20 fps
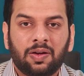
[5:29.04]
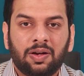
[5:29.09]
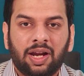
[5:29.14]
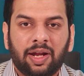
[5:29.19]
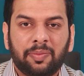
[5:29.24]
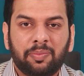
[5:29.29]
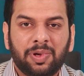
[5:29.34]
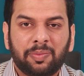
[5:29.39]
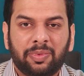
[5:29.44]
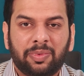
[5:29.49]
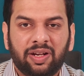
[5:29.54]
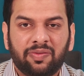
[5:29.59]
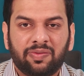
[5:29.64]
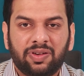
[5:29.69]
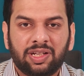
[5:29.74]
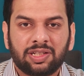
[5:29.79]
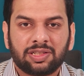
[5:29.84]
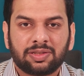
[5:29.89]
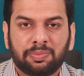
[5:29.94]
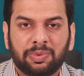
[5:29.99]
let me
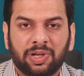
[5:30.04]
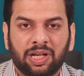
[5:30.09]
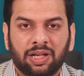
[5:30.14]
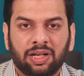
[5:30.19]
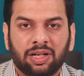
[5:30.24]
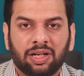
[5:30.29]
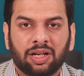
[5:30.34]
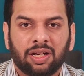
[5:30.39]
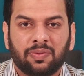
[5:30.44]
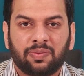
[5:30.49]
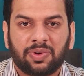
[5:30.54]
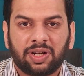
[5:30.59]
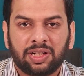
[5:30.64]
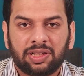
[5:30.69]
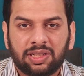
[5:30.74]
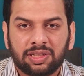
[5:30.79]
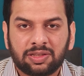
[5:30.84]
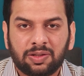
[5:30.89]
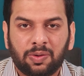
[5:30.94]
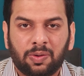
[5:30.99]
briefly explain what
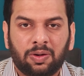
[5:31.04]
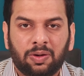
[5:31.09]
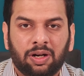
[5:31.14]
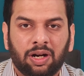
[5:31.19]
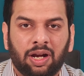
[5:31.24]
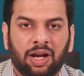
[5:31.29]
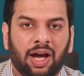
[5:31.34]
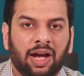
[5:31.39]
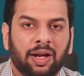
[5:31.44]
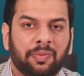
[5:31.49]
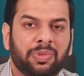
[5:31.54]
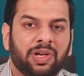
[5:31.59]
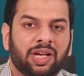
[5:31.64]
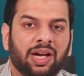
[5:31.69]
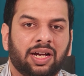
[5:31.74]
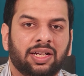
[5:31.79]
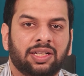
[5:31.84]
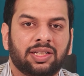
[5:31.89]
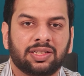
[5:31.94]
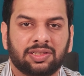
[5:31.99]
this looks like
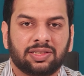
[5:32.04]
behind the